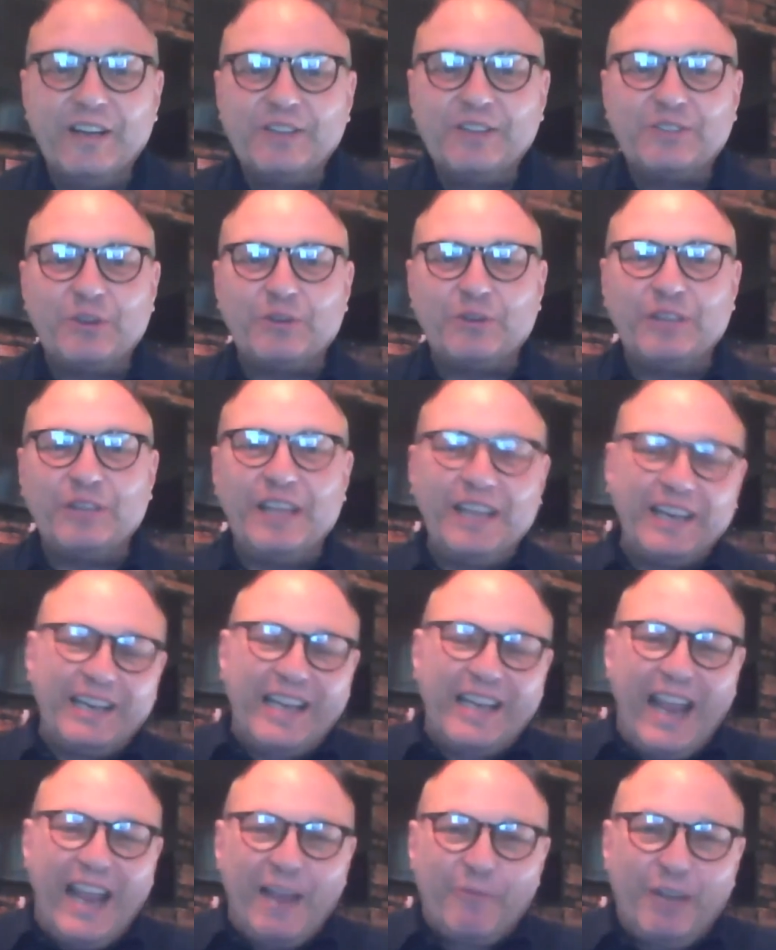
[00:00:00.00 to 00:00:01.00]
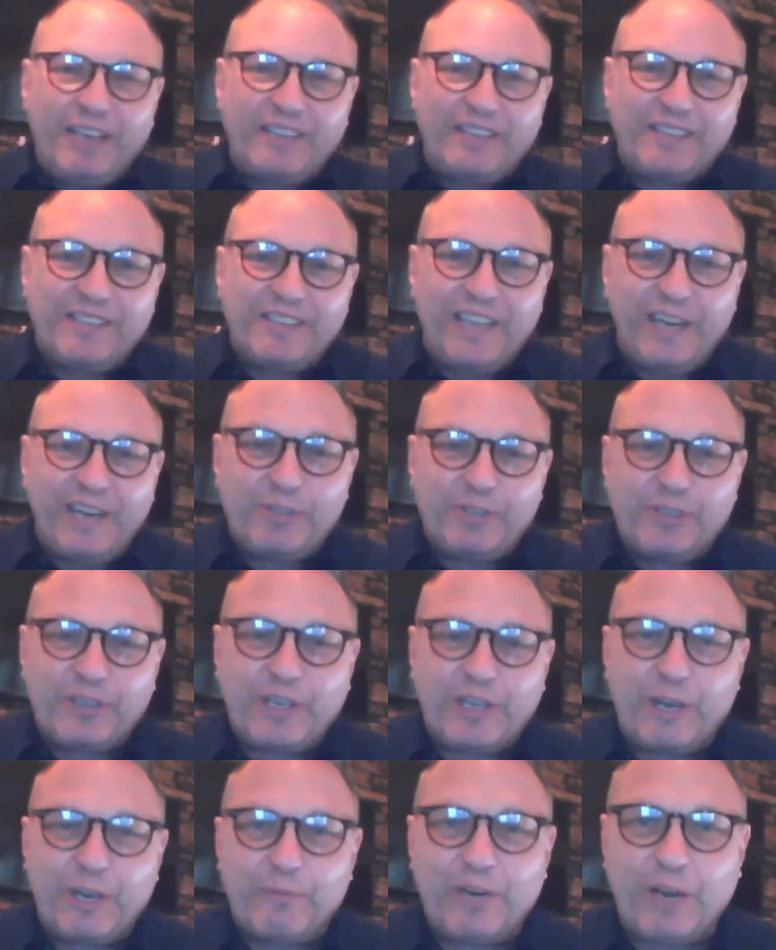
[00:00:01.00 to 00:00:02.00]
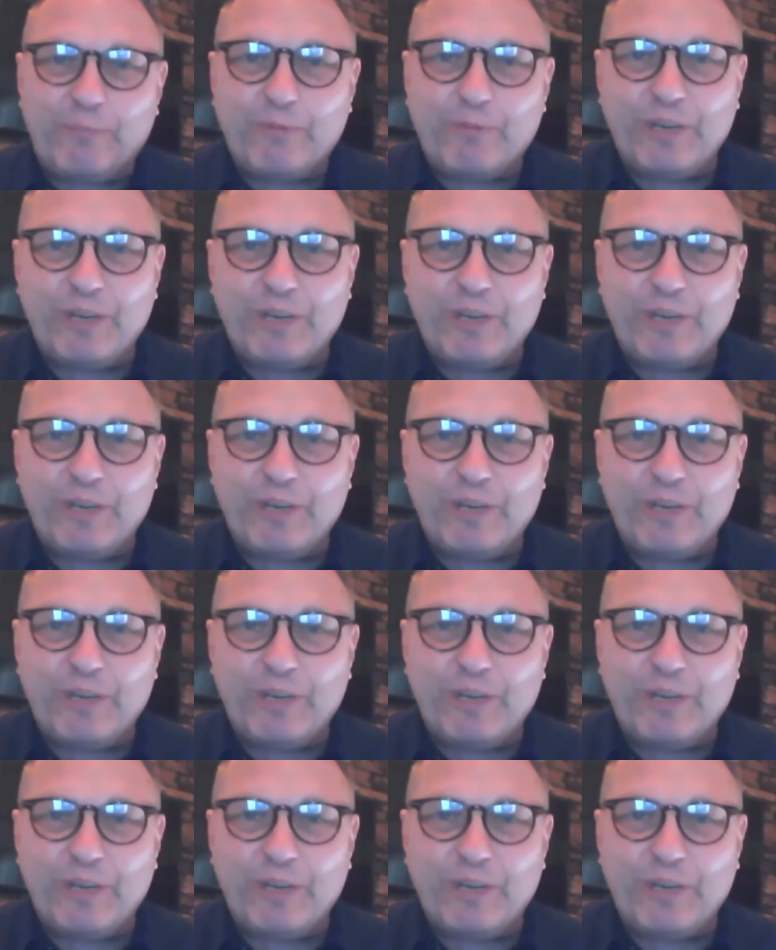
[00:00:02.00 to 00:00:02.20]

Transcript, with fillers: So, Lynn, I can't wait to see what you're coming up